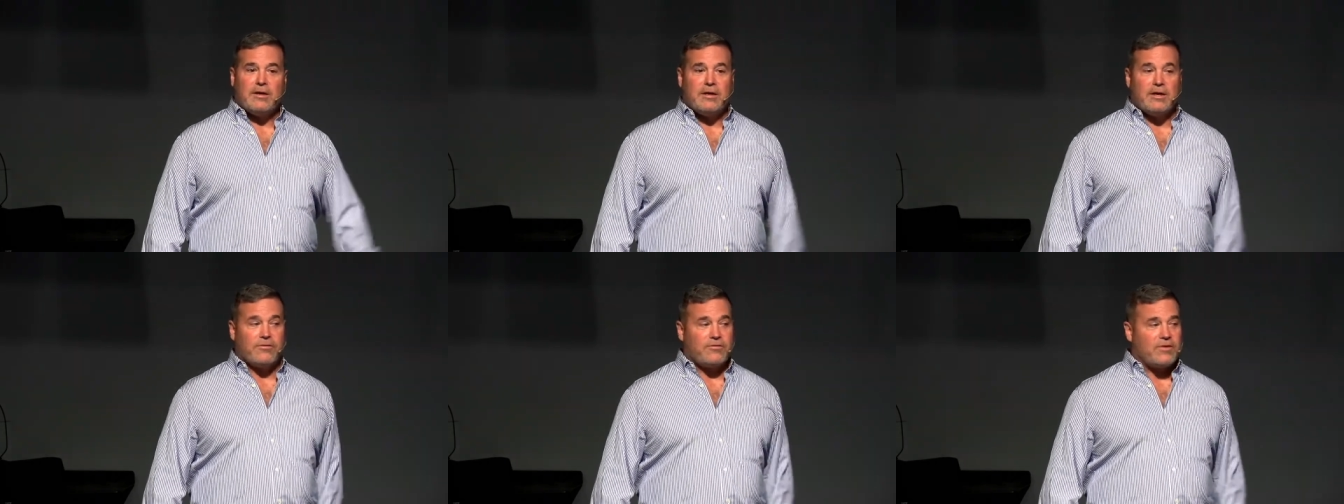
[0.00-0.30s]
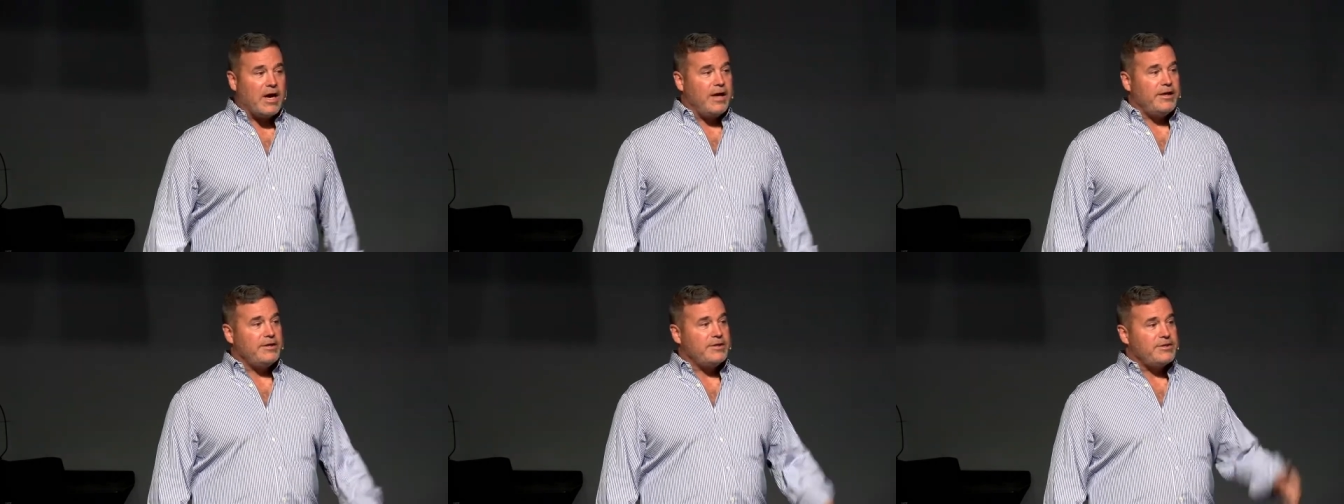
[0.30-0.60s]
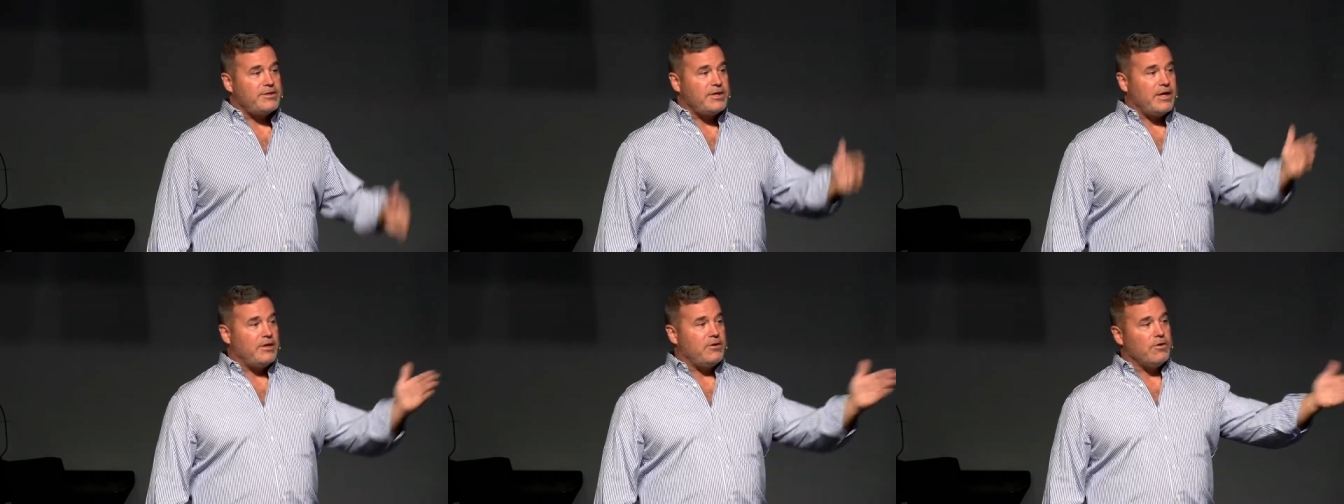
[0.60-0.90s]
If God
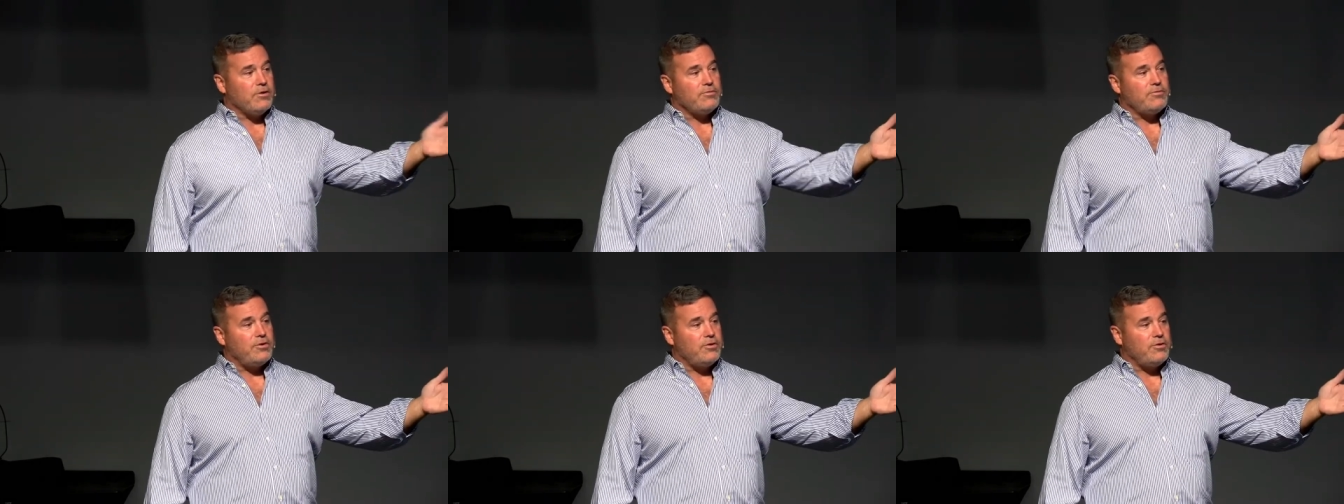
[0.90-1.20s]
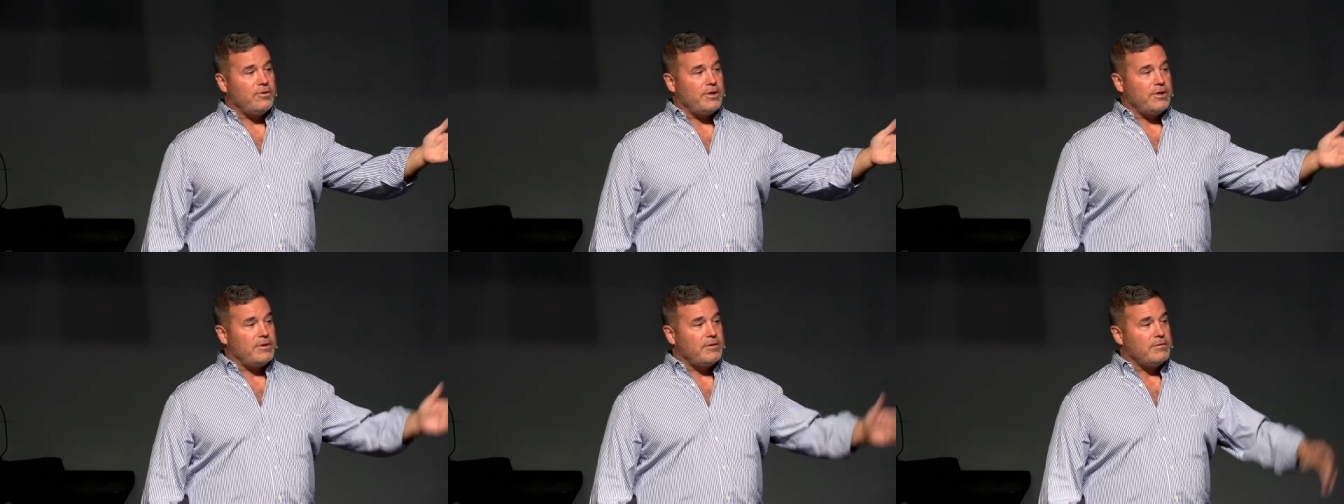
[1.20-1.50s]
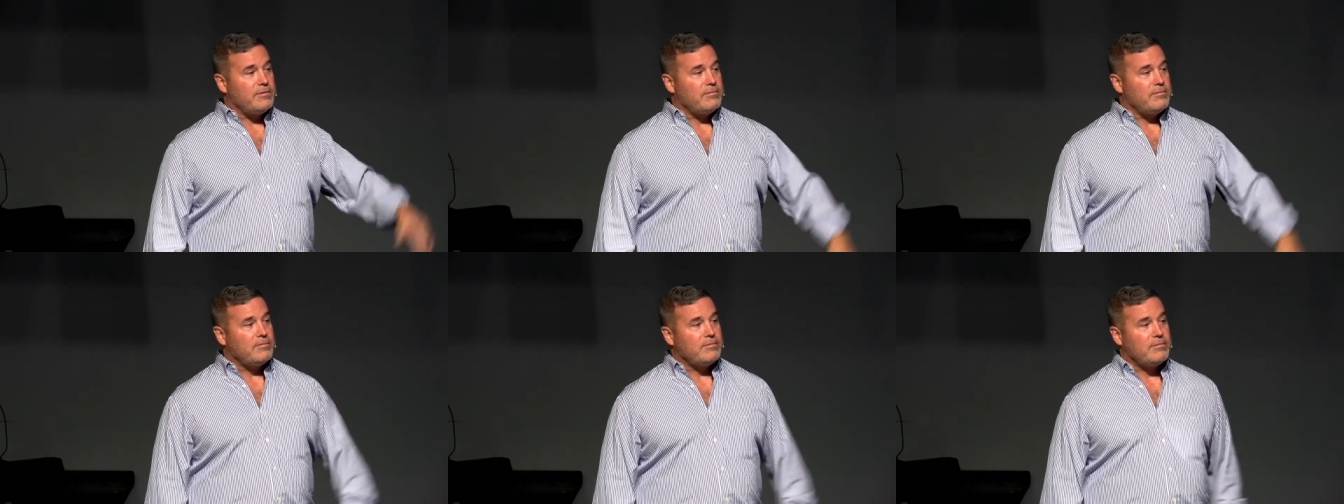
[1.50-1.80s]
didn't say don't do it,
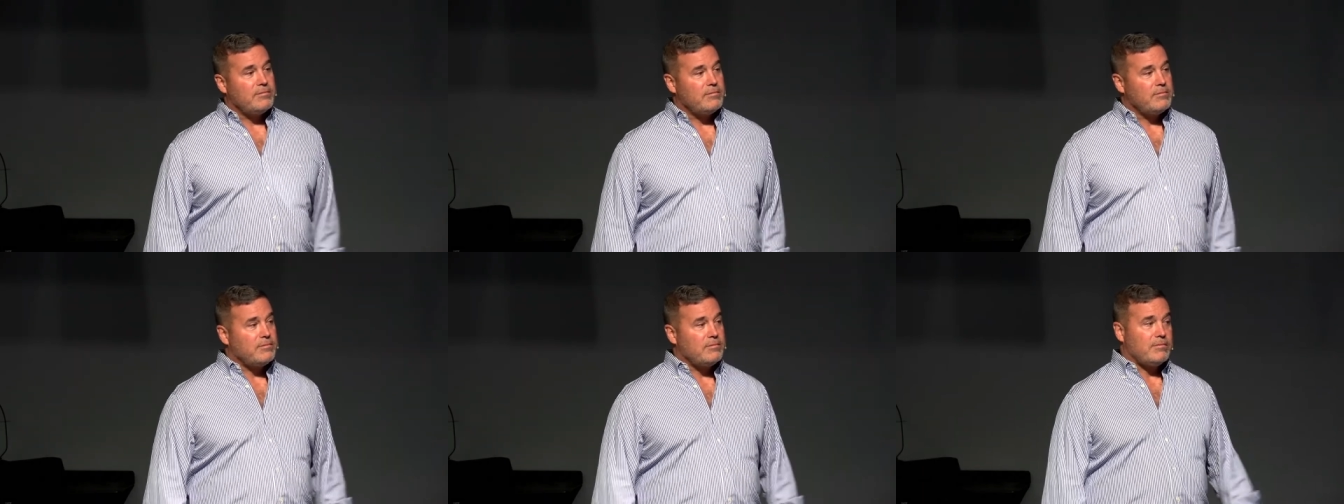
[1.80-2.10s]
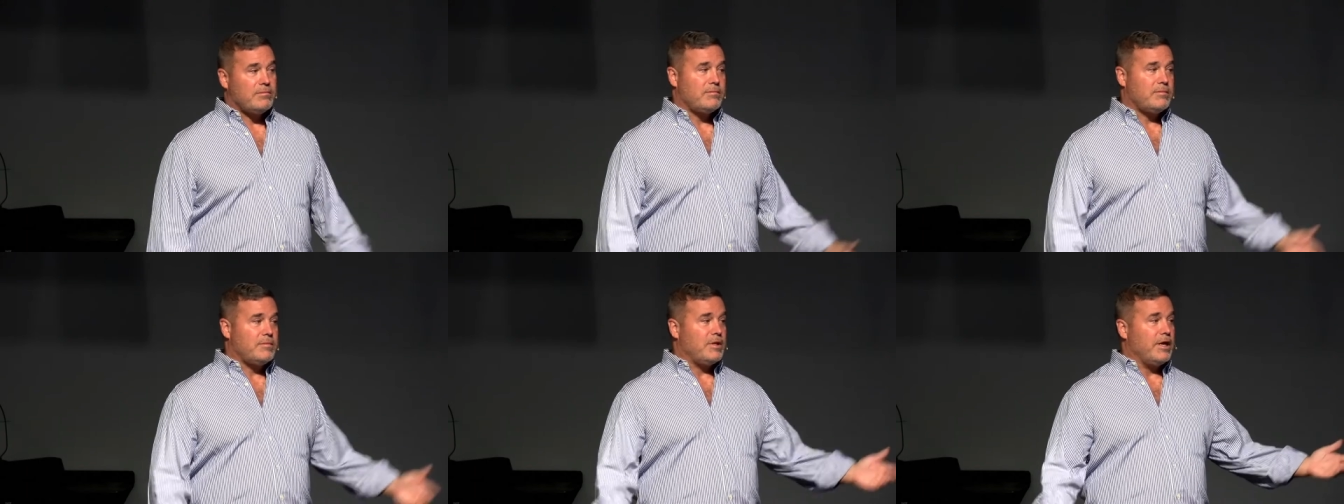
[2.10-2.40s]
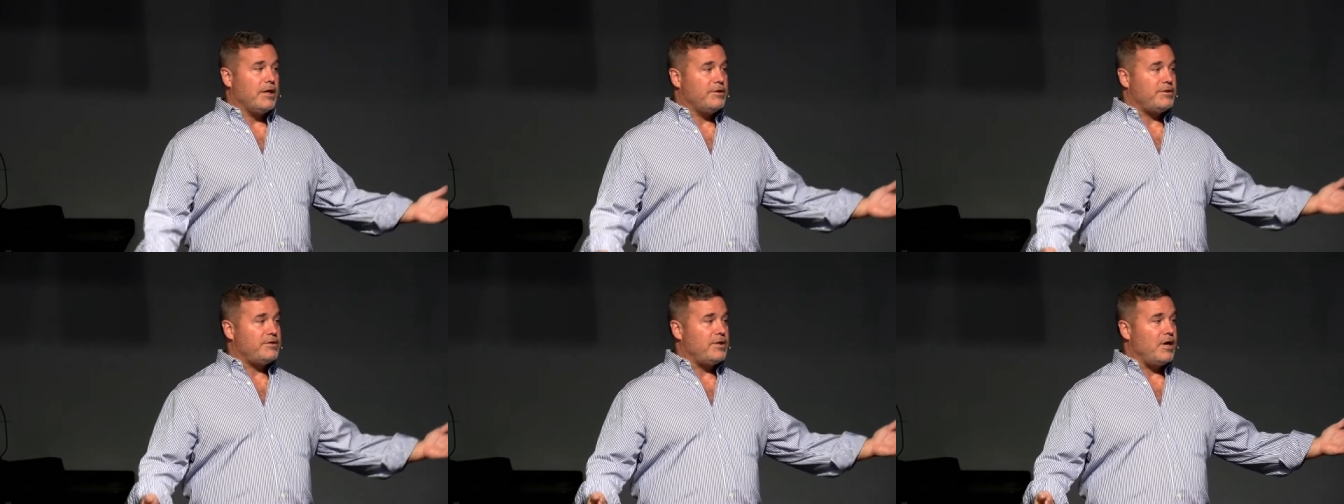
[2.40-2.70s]

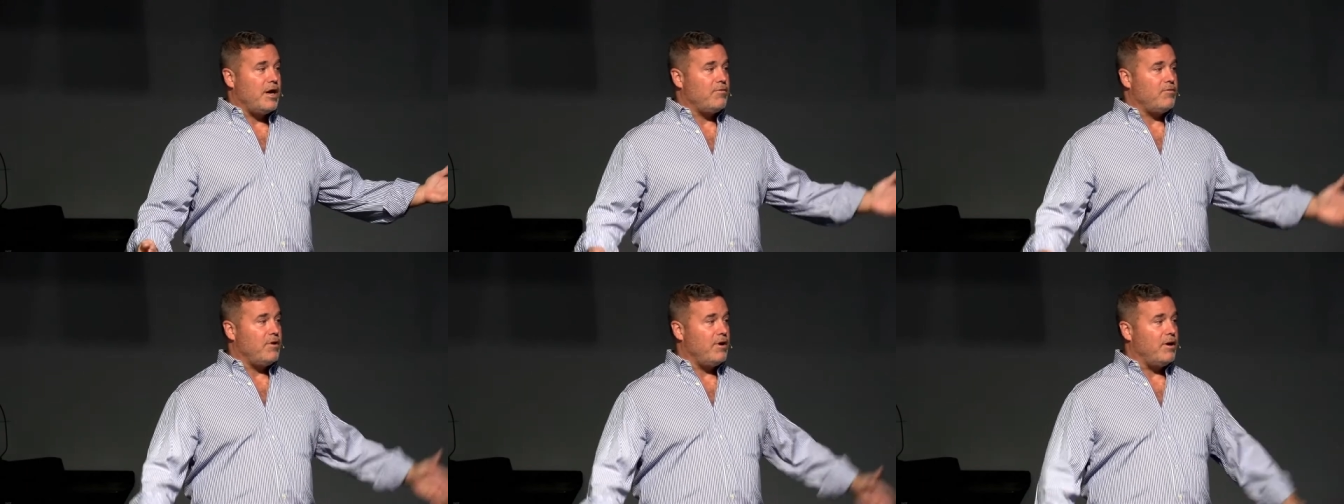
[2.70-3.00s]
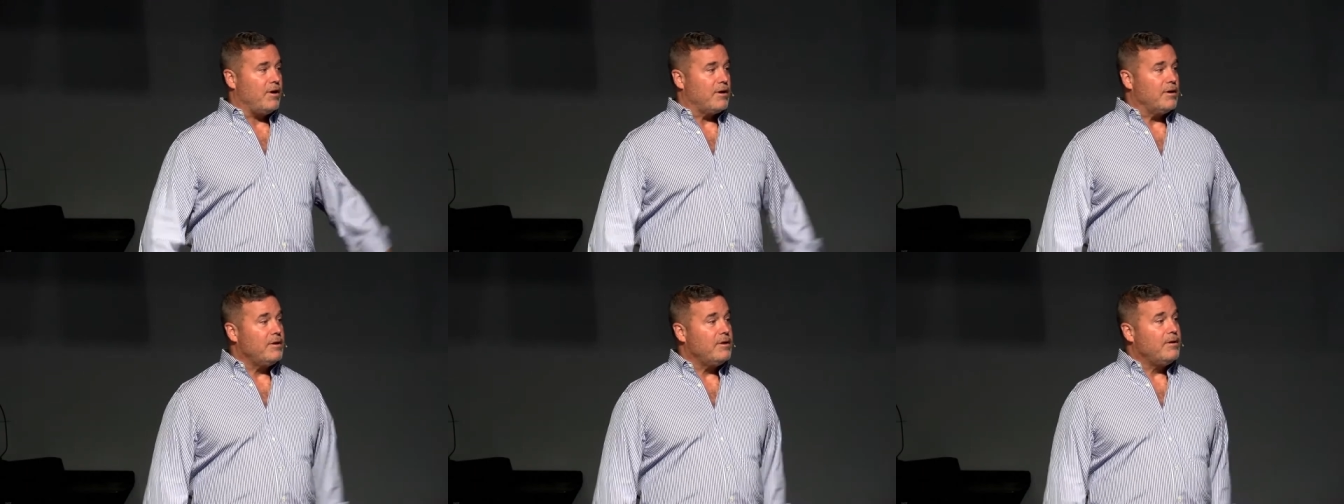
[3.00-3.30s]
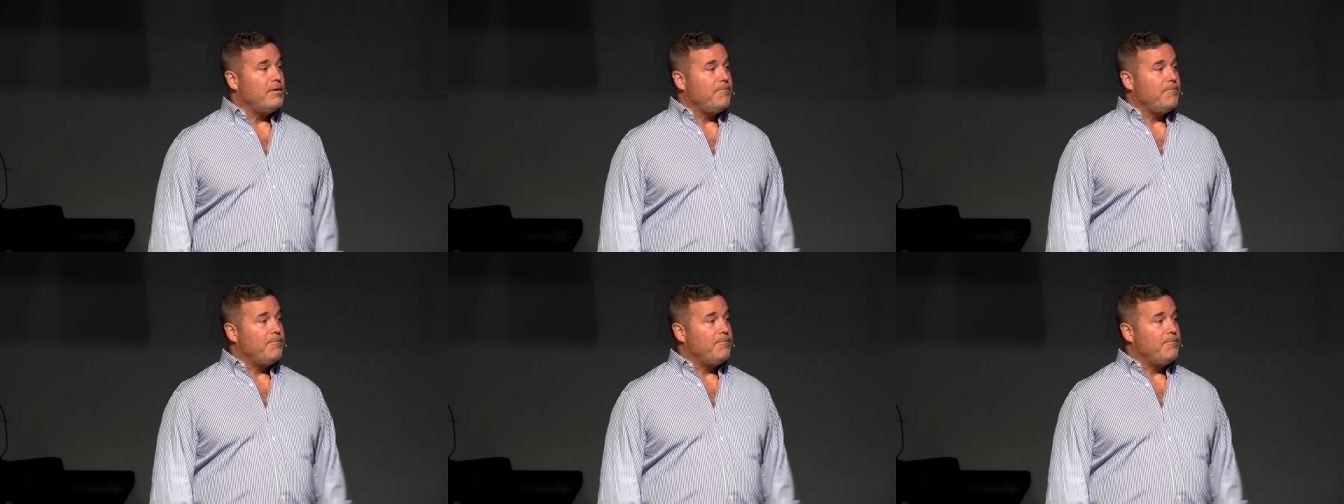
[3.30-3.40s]
then it's not wrong.